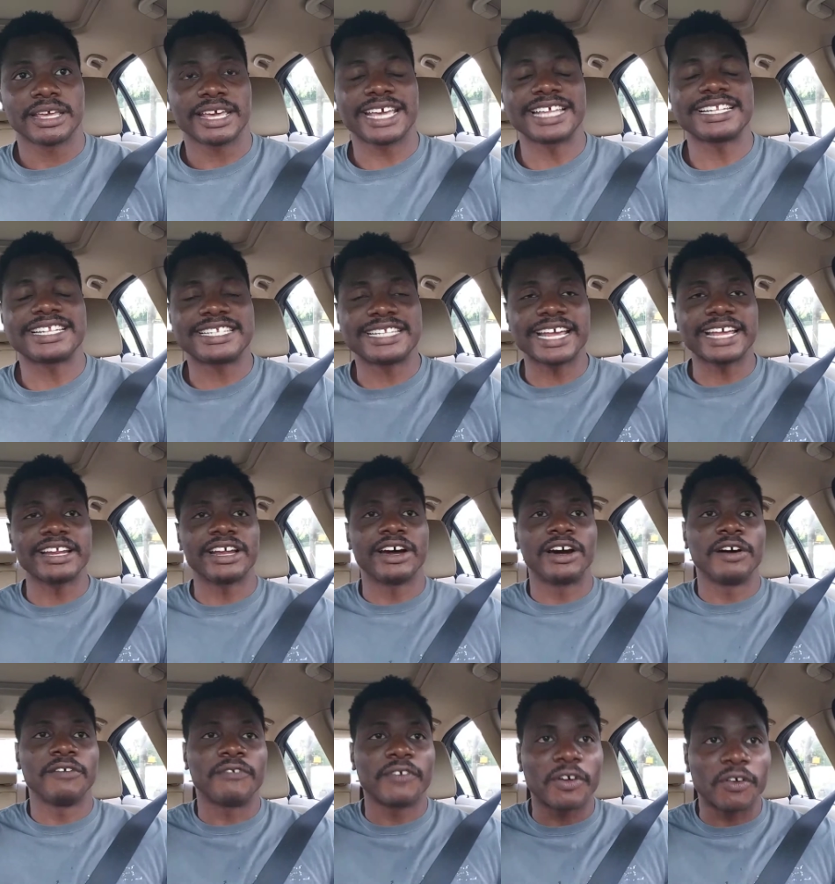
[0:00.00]
instead
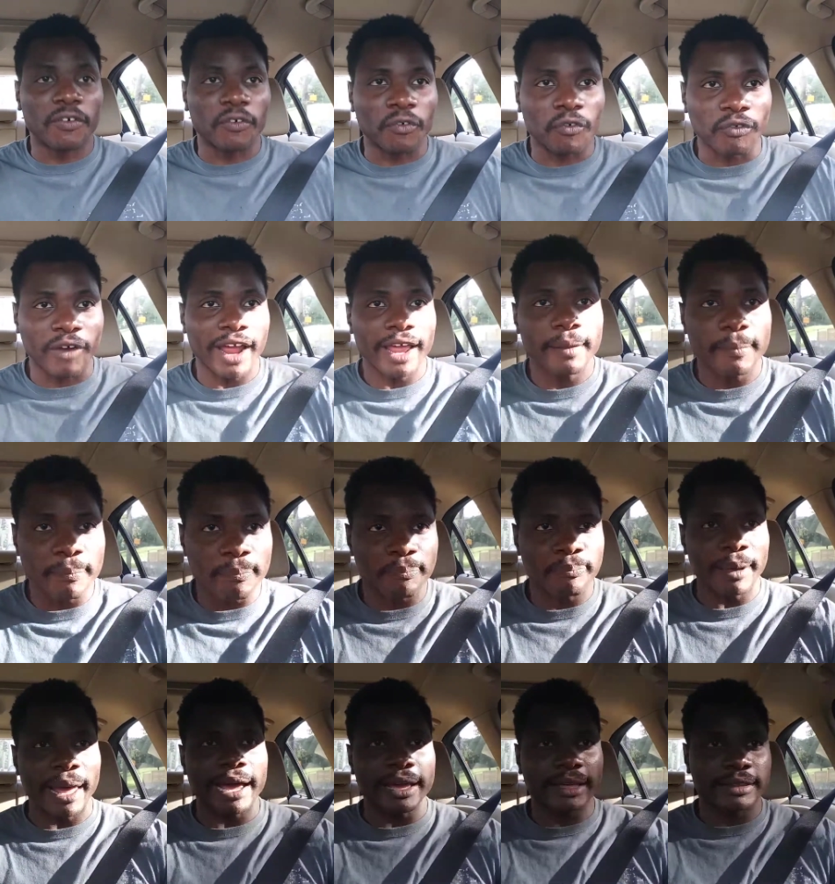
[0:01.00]
of right
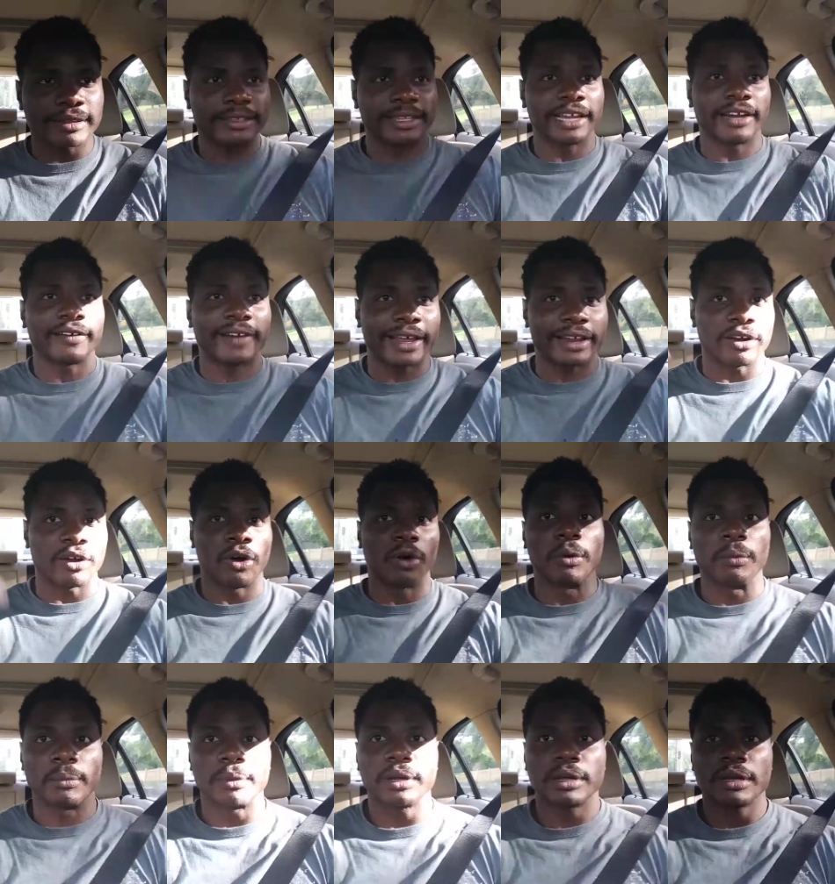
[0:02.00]
back there at
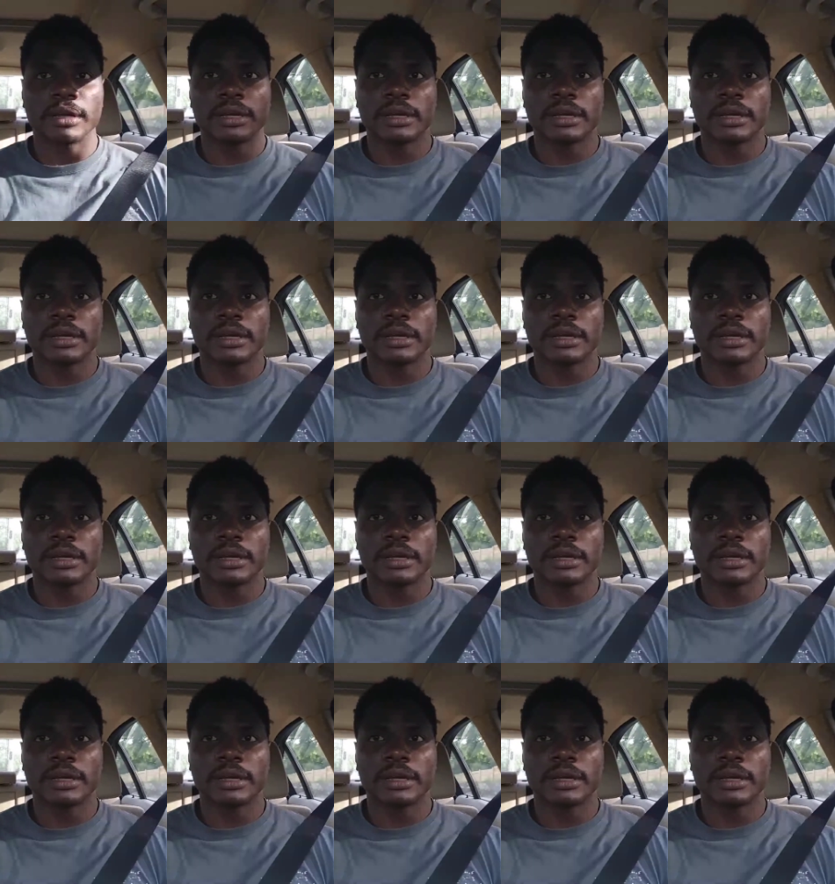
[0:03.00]
home.